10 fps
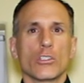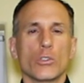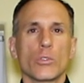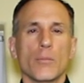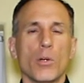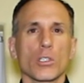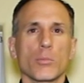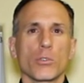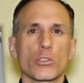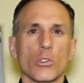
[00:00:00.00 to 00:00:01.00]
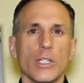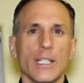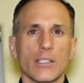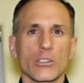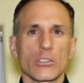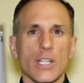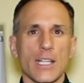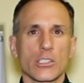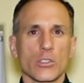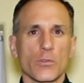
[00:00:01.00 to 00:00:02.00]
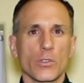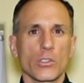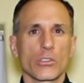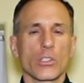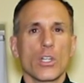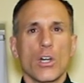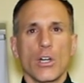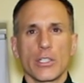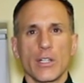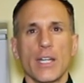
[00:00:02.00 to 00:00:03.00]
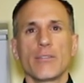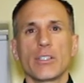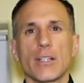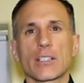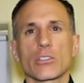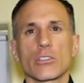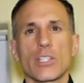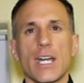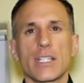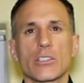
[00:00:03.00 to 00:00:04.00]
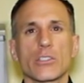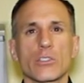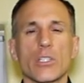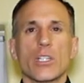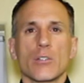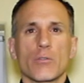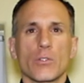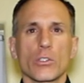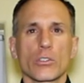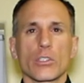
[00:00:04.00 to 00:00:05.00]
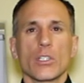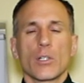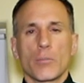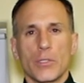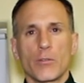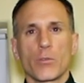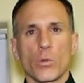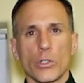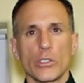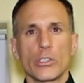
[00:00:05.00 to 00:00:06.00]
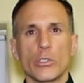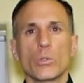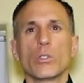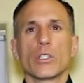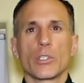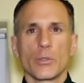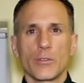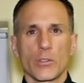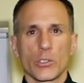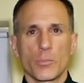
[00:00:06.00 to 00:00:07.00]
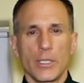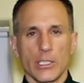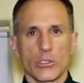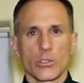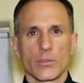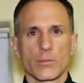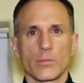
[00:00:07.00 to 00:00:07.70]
Do the multiple joint exercises first, all your heavier exercises first before you do the reverse pitch.